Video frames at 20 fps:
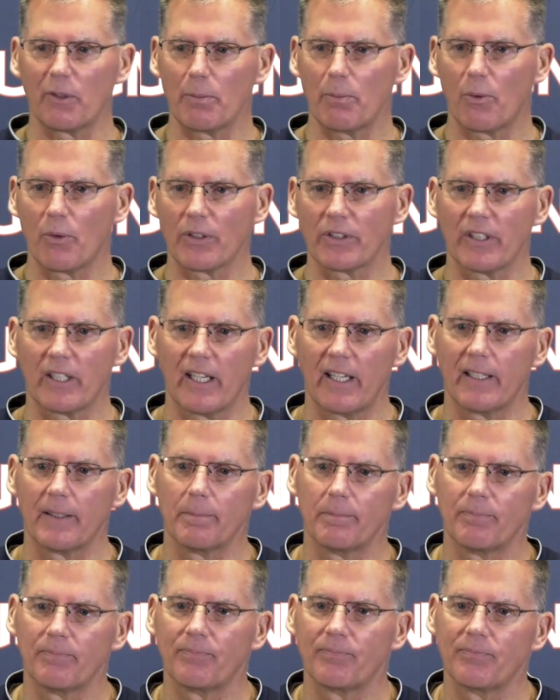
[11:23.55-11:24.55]
report to
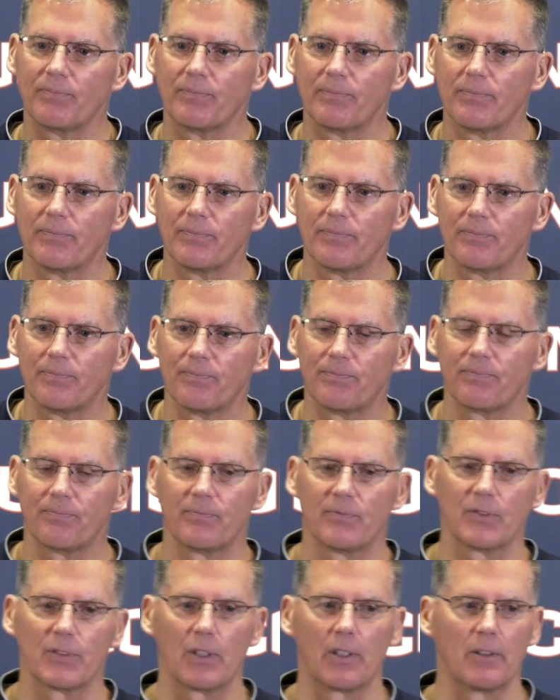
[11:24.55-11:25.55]
camp.
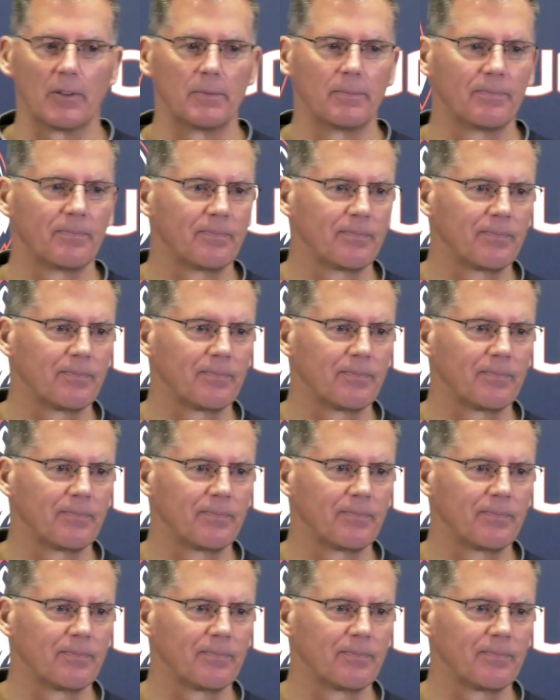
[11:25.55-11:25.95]
So.